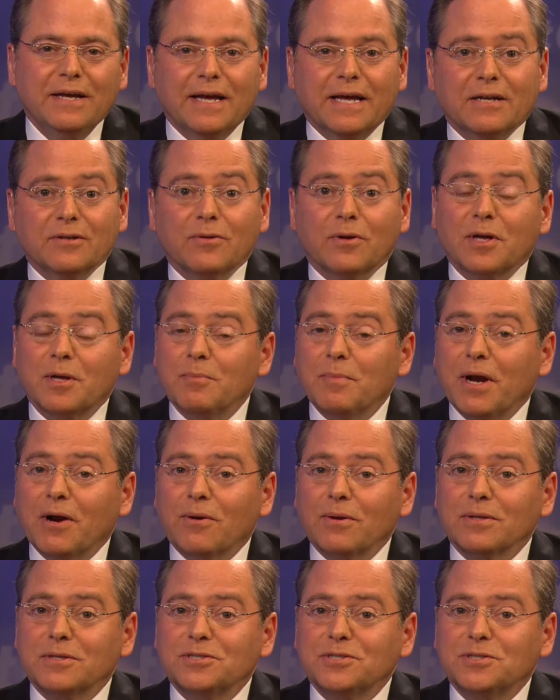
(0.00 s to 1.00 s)
and a look at
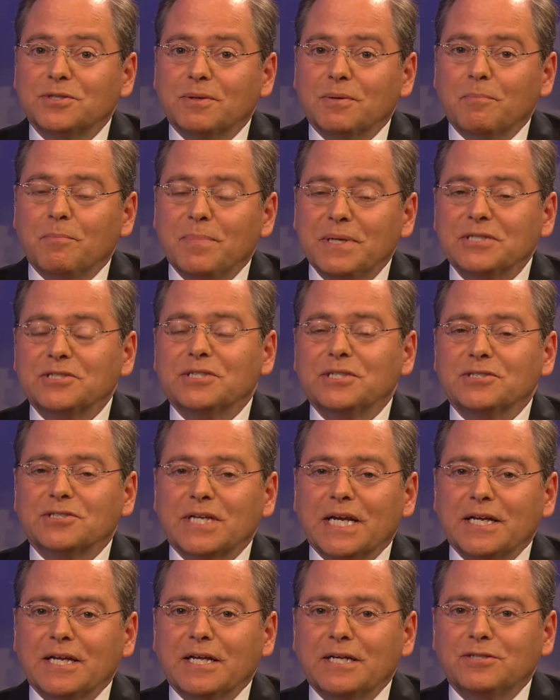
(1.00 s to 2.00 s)
Maryland's
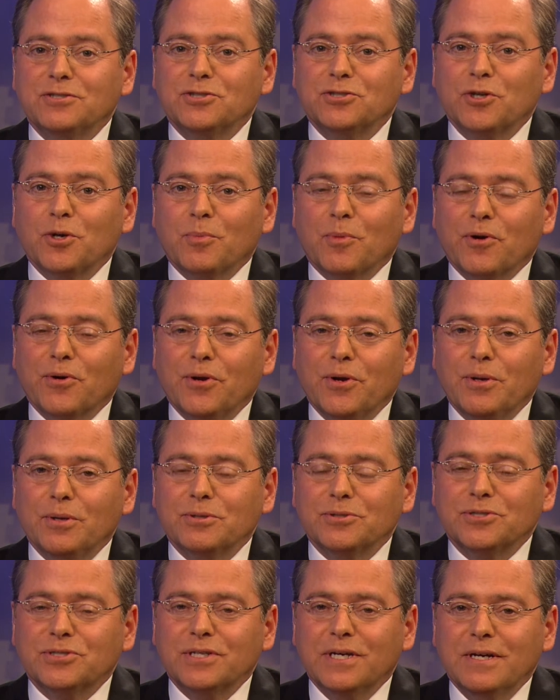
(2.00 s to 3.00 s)
business and consumer
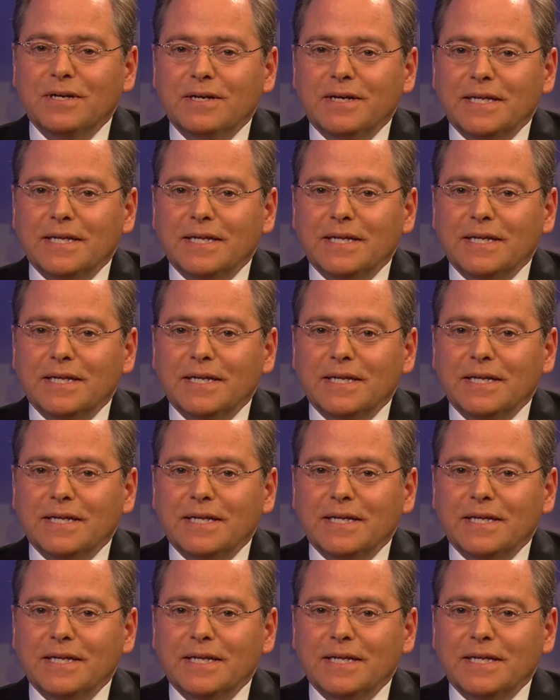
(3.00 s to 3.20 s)
news.